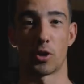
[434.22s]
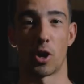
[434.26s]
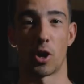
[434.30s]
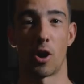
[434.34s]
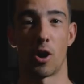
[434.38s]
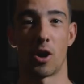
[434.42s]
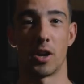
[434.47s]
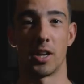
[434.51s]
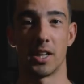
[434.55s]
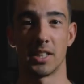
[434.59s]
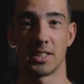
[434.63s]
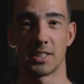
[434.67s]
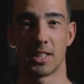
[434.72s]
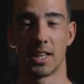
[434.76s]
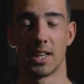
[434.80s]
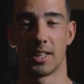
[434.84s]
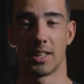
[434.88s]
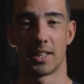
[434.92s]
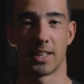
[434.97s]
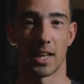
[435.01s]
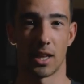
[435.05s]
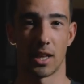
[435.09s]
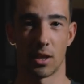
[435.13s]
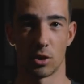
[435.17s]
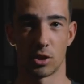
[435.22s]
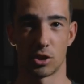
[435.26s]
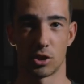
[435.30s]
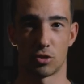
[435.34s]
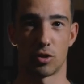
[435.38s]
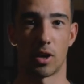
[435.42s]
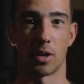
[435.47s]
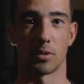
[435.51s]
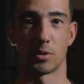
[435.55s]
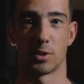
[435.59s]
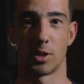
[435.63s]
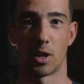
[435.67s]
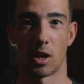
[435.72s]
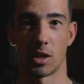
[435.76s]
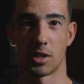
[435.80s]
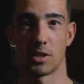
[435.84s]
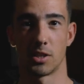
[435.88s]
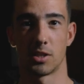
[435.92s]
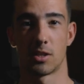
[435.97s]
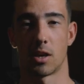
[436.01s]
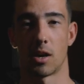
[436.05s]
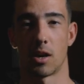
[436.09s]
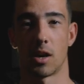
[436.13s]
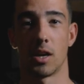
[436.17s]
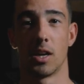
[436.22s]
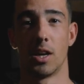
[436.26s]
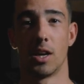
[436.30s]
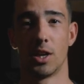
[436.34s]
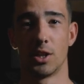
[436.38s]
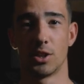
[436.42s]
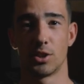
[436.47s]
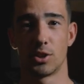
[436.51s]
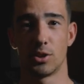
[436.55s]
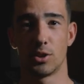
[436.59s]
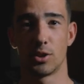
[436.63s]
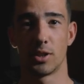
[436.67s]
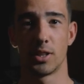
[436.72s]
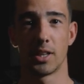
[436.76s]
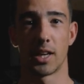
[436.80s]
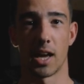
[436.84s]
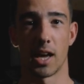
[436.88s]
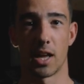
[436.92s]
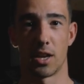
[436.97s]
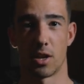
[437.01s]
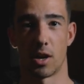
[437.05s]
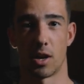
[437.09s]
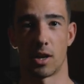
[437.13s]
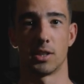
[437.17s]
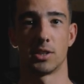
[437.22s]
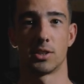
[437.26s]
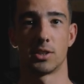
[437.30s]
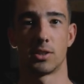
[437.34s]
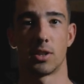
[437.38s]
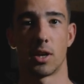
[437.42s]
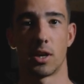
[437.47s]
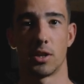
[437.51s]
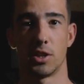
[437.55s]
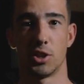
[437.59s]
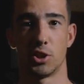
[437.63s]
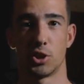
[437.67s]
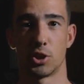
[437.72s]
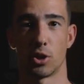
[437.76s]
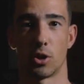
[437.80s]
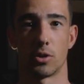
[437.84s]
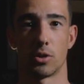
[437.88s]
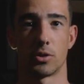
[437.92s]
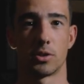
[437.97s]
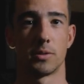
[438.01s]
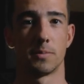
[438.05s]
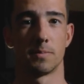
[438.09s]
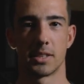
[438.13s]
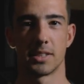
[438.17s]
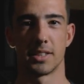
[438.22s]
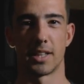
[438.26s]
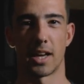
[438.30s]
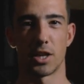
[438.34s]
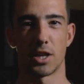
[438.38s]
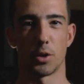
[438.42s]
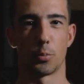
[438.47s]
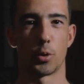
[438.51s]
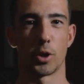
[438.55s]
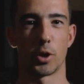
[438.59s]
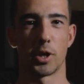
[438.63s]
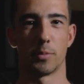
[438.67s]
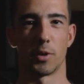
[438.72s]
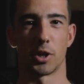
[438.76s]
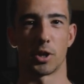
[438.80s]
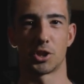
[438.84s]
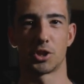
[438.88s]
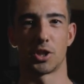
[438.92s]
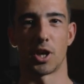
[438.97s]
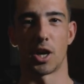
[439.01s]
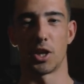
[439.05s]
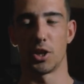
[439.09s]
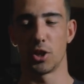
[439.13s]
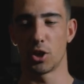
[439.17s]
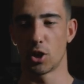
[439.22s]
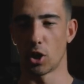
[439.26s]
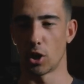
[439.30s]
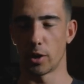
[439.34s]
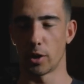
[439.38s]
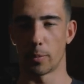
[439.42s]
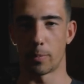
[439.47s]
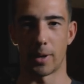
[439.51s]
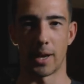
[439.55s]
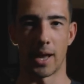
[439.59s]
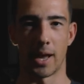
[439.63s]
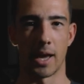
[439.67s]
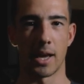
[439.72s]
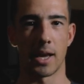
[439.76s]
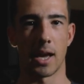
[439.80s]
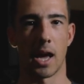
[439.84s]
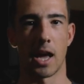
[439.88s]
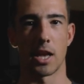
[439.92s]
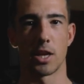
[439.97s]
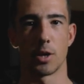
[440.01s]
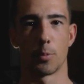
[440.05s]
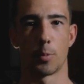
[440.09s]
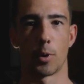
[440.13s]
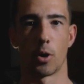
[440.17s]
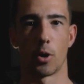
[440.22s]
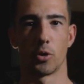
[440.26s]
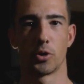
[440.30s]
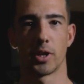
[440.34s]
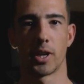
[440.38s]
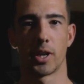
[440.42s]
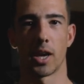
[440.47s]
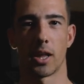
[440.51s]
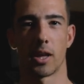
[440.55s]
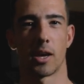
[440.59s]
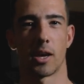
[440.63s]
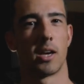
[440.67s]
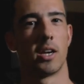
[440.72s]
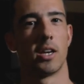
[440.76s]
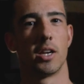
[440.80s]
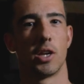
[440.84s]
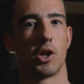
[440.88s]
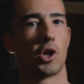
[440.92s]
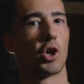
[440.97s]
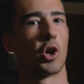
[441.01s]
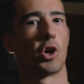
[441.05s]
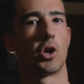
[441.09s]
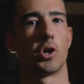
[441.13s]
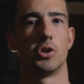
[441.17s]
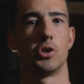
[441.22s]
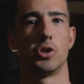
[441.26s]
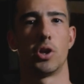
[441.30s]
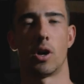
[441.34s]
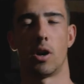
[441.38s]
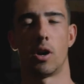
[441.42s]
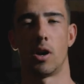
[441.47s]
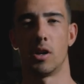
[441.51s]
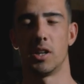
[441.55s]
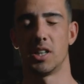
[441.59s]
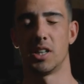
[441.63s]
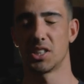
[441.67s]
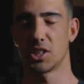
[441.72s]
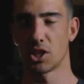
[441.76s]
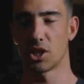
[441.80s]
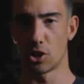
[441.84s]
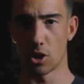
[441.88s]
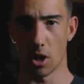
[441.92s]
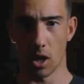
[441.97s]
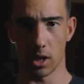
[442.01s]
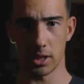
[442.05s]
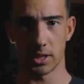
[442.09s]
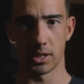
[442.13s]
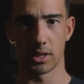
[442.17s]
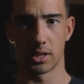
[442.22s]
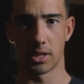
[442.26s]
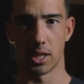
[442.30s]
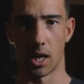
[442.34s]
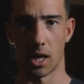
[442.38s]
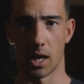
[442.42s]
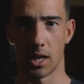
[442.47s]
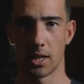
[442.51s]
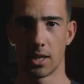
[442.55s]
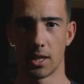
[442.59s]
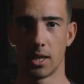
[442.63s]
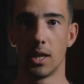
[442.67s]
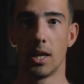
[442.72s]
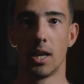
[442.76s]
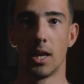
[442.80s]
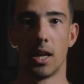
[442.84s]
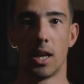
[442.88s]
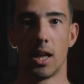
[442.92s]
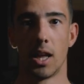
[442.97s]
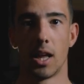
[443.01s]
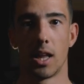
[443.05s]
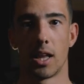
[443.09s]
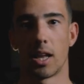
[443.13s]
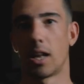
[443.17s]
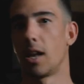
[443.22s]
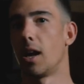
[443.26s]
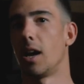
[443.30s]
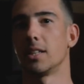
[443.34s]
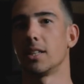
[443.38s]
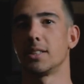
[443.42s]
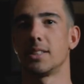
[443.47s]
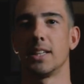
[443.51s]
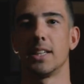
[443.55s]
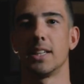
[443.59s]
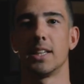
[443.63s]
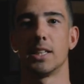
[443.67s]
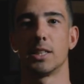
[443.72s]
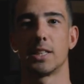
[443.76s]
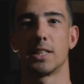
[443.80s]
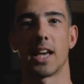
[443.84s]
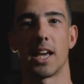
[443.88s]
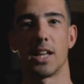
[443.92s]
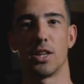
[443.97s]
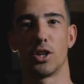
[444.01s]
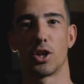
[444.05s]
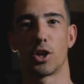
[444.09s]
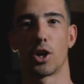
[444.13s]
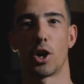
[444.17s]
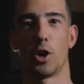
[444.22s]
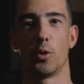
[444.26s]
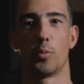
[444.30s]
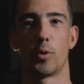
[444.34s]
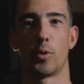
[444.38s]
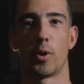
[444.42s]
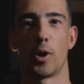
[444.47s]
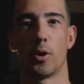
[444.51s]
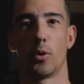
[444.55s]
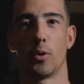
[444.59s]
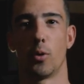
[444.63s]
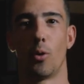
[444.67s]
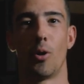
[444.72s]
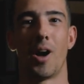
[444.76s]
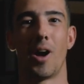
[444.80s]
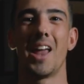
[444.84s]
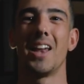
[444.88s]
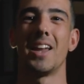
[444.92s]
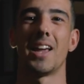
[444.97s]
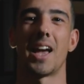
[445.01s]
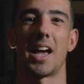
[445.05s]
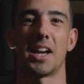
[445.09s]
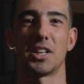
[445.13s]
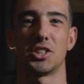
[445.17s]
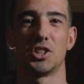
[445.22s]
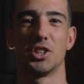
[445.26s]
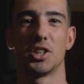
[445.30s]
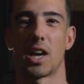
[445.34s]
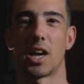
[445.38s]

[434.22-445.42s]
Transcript: harness, to get those straps nice and tight so you can get a nice sturdy shot. So now you're pretty much done. You got your plate and your pole together, you got it on your harness nice and tight. The last thing is getting your GoPro or any action